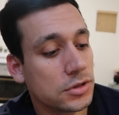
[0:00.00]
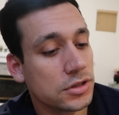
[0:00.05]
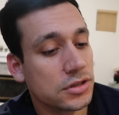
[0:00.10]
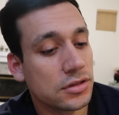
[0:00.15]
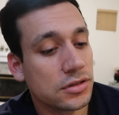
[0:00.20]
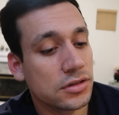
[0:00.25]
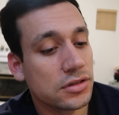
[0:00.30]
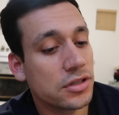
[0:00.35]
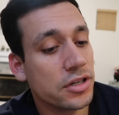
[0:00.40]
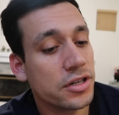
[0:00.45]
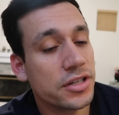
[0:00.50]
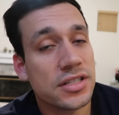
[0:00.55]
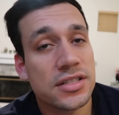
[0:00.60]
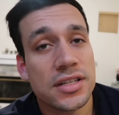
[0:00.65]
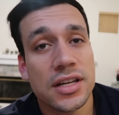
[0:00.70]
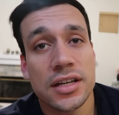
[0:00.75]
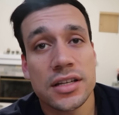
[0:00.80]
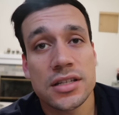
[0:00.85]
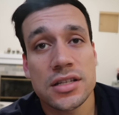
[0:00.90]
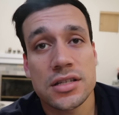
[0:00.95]
It's in 30
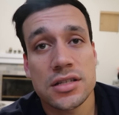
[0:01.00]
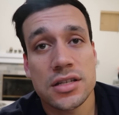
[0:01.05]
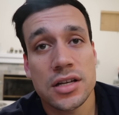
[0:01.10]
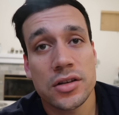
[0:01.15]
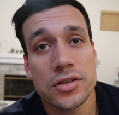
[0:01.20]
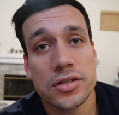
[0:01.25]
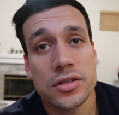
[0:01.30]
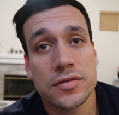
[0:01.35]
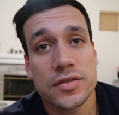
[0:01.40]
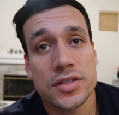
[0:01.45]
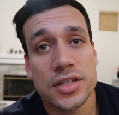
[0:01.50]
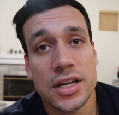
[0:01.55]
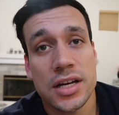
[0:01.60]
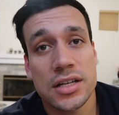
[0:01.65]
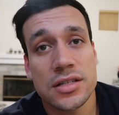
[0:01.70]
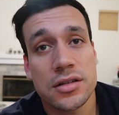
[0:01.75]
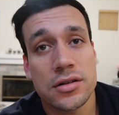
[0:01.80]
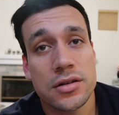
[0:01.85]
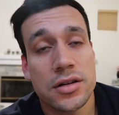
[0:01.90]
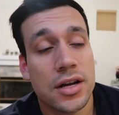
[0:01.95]
seconds, it tells you if she
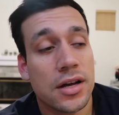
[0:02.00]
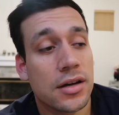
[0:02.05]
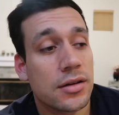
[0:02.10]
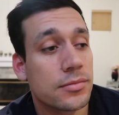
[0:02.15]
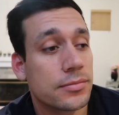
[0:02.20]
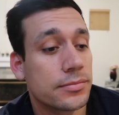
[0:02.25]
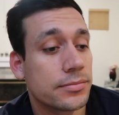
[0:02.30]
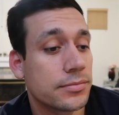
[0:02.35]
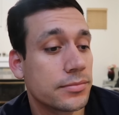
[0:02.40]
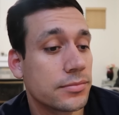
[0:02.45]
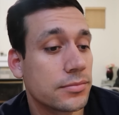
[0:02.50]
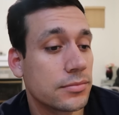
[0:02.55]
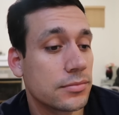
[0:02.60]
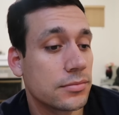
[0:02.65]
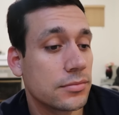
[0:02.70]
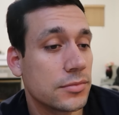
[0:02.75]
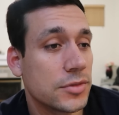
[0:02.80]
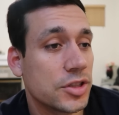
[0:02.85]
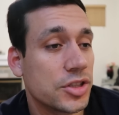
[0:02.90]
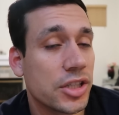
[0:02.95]
has it or not.
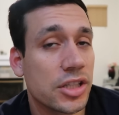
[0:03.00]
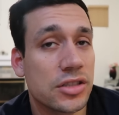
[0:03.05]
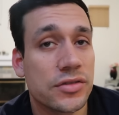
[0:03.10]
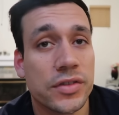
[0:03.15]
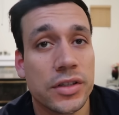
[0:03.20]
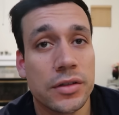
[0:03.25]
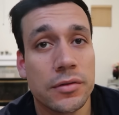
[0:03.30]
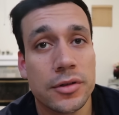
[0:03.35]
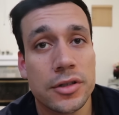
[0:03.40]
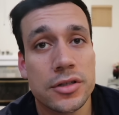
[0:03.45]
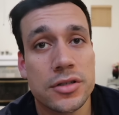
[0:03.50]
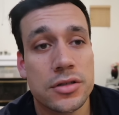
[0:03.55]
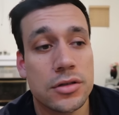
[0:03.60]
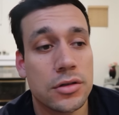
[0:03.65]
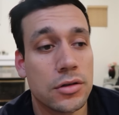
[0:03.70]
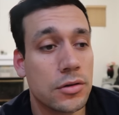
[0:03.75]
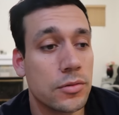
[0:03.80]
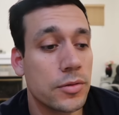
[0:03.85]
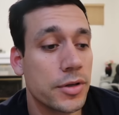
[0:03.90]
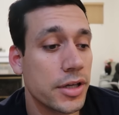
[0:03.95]
If she has fever,
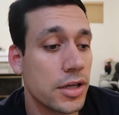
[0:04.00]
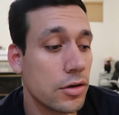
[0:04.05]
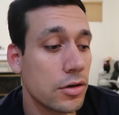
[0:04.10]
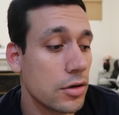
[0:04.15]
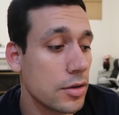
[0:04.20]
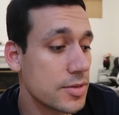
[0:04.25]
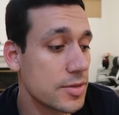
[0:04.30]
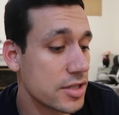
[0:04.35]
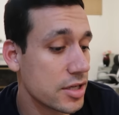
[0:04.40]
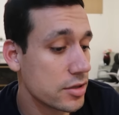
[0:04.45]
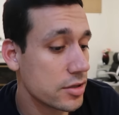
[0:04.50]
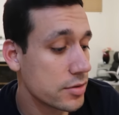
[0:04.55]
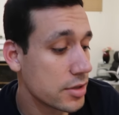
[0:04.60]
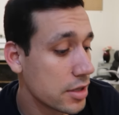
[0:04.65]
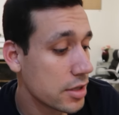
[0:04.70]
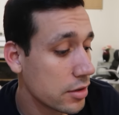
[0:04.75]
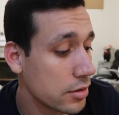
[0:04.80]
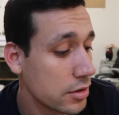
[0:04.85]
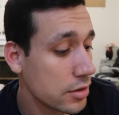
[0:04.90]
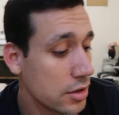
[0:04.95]
so we're gonna go upstairs
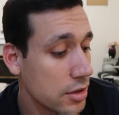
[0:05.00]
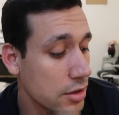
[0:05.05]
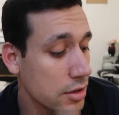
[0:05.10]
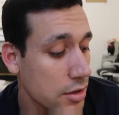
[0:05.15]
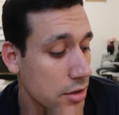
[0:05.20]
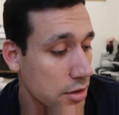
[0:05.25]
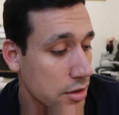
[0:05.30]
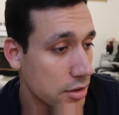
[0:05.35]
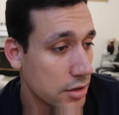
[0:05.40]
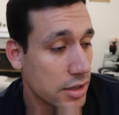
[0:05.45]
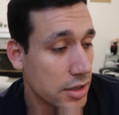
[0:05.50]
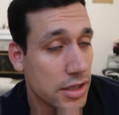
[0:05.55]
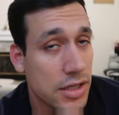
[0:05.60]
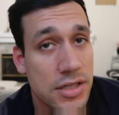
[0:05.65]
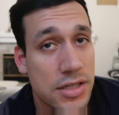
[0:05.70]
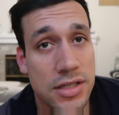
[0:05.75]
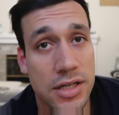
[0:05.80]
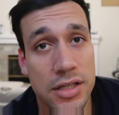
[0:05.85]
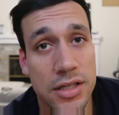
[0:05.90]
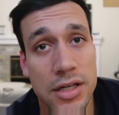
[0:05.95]
right now. They're
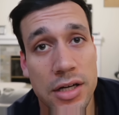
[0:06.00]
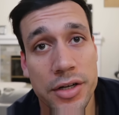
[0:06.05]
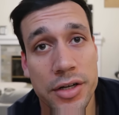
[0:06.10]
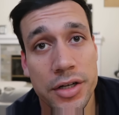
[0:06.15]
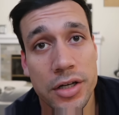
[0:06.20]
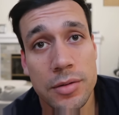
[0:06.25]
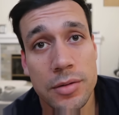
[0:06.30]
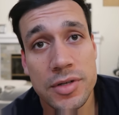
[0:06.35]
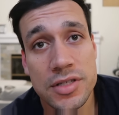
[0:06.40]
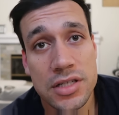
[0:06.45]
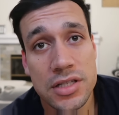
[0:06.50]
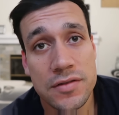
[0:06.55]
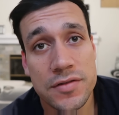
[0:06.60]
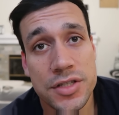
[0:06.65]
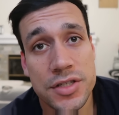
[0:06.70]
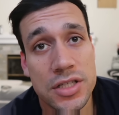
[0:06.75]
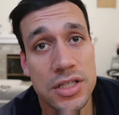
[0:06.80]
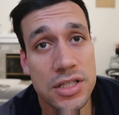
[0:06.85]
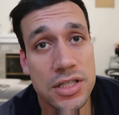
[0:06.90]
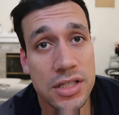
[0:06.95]
gonna stay down here. I'm gonna see if
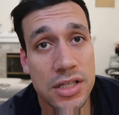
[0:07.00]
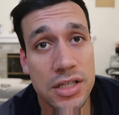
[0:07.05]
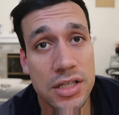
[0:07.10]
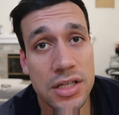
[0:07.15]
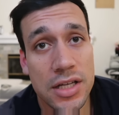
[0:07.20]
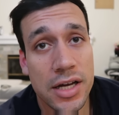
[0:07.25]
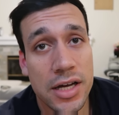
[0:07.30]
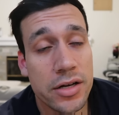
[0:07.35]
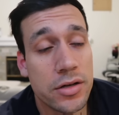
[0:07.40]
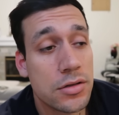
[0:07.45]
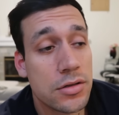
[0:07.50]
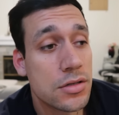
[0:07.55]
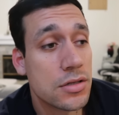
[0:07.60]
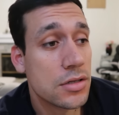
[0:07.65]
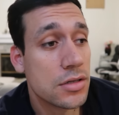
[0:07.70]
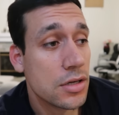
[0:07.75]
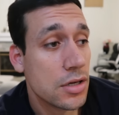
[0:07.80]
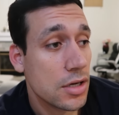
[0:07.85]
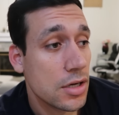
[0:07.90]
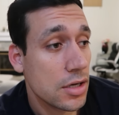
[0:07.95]
she needs anything
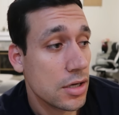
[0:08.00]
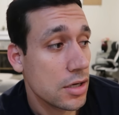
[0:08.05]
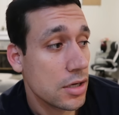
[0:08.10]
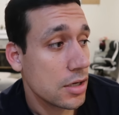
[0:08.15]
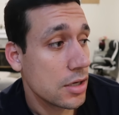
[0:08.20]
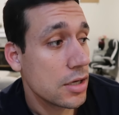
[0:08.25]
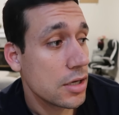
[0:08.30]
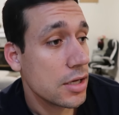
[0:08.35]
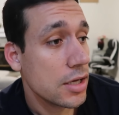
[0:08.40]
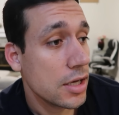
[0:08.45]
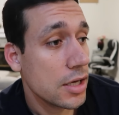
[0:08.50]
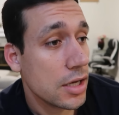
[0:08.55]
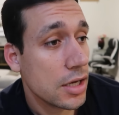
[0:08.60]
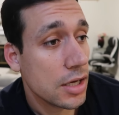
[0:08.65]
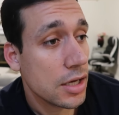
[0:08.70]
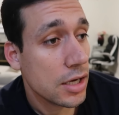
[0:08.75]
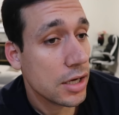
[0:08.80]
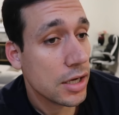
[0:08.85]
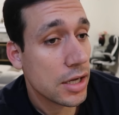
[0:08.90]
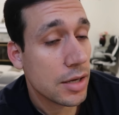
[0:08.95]
else.
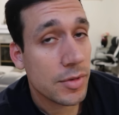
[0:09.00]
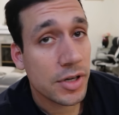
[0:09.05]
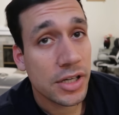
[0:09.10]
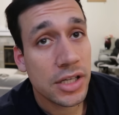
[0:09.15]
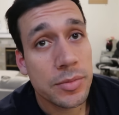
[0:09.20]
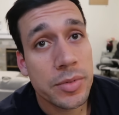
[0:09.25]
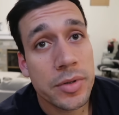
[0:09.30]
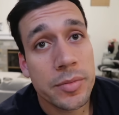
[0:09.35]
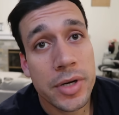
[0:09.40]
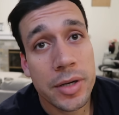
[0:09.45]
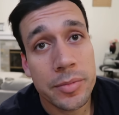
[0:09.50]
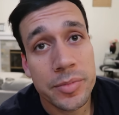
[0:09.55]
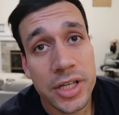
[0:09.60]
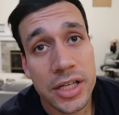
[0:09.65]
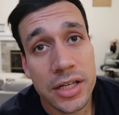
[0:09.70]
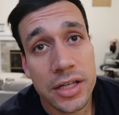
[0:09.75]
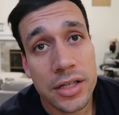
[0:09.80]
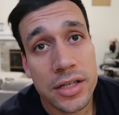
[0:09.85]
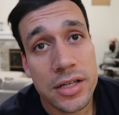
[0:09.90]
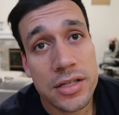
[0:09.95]
And I'm gonna keep him
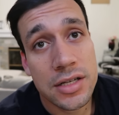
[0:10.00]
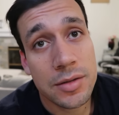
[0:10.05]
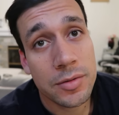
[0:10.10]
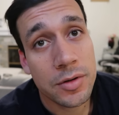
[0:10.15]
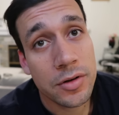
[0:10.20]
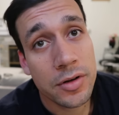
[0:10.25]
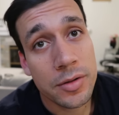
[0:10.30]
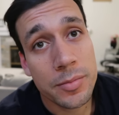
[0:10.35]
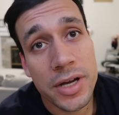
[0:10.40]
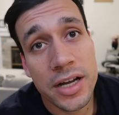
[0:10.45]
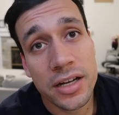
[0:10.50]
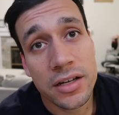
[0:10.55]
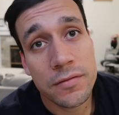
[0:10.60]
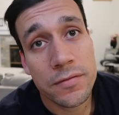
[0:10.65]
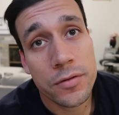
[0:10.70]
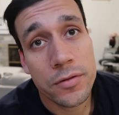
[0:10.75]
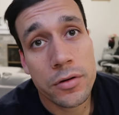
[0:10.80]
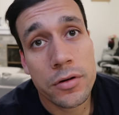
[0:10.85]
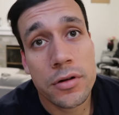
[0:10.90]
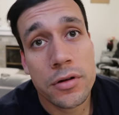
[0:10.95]
updated because I'm going back
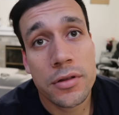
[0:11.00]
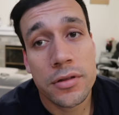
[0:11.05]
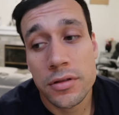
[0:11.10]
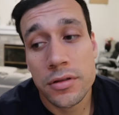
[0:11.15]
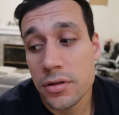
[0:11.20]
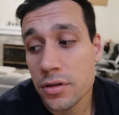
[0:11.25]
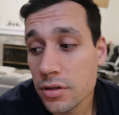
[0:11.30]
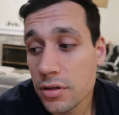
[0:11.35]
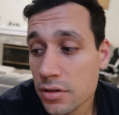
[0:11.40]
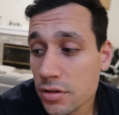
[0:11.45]
and forth.